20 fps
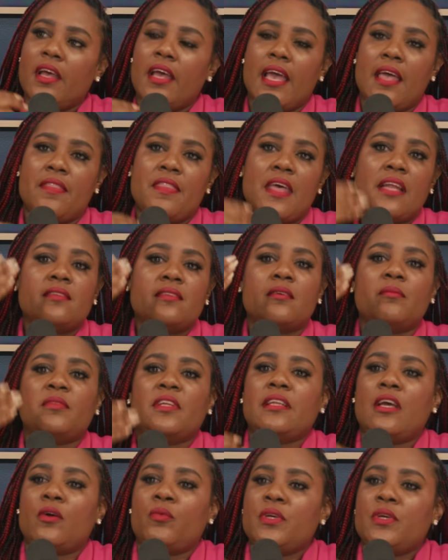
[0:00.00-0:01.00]
and that is something
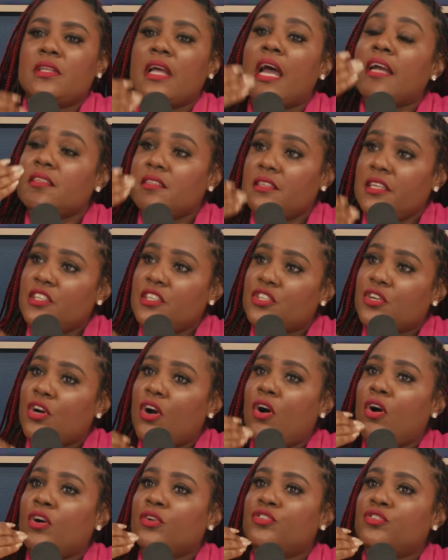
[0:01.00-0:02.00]
that we I teach
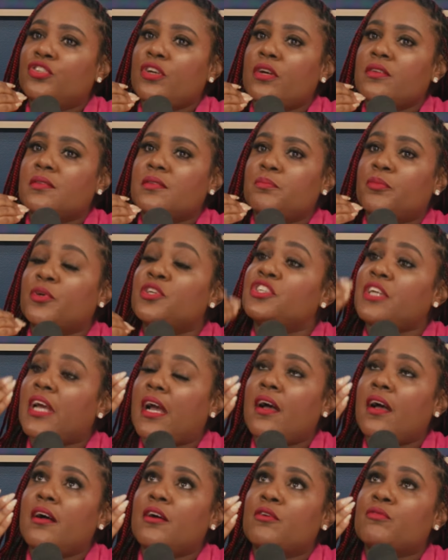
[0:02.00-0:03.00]
called just project
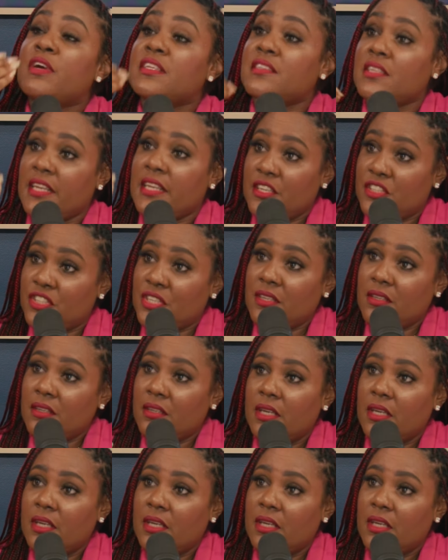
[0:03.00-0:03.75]
uh, resonation.